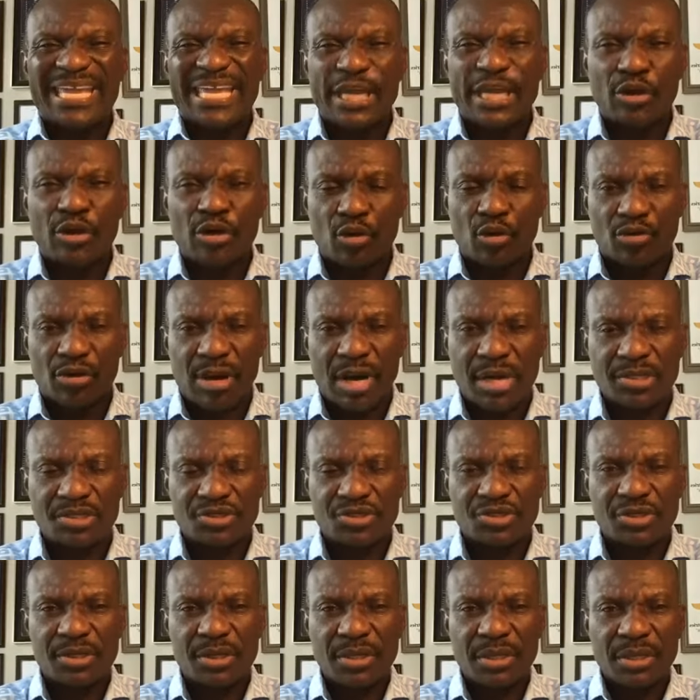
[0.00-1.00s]

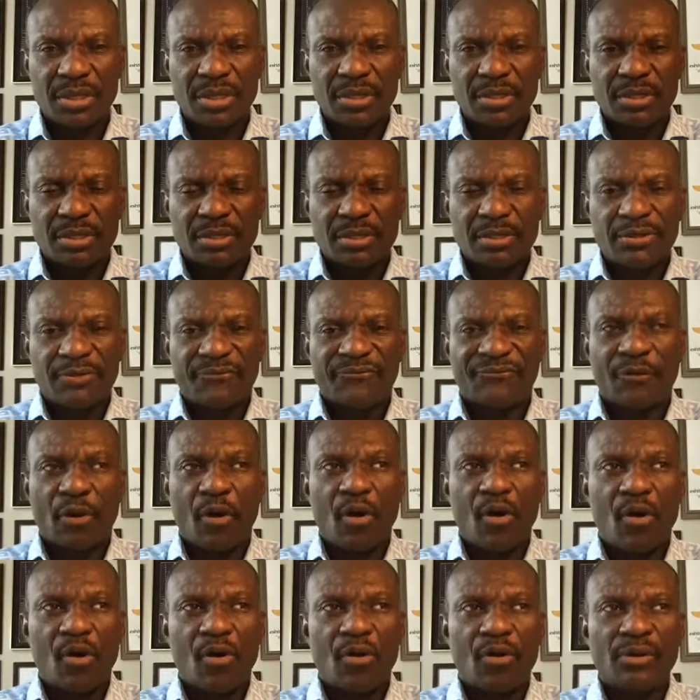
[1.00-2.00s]
ignorance
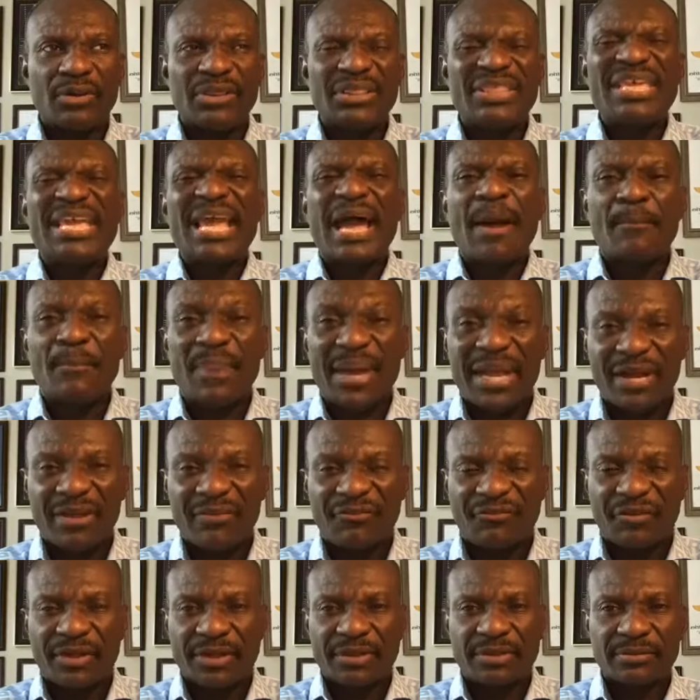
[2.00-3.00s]
for their
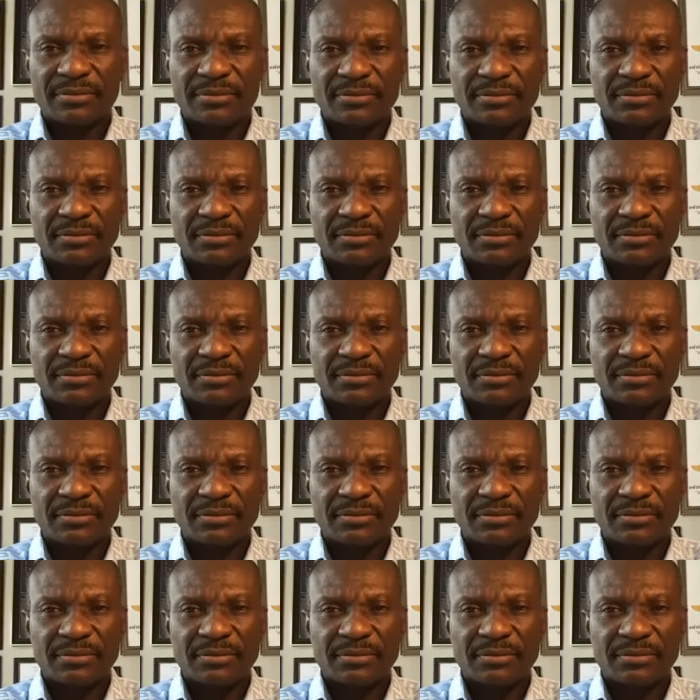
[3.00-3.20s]
benefit.